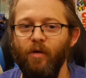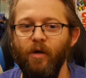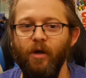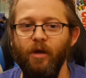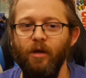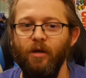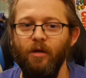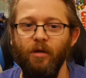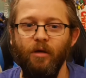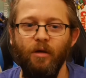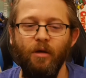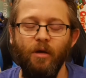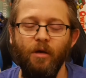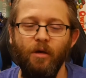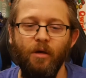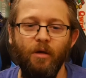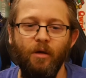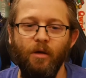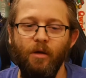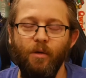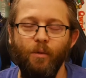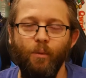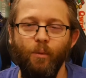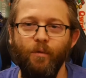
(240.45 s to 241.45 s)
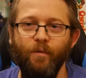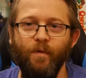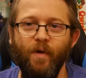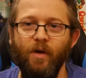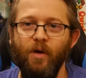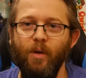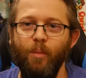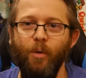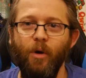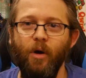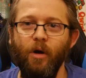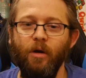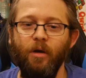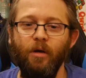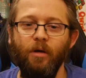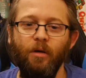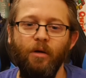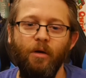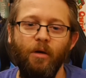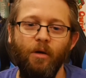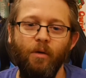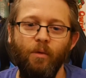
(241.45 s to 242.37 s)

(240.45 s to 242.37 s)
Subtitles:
like, we found a book.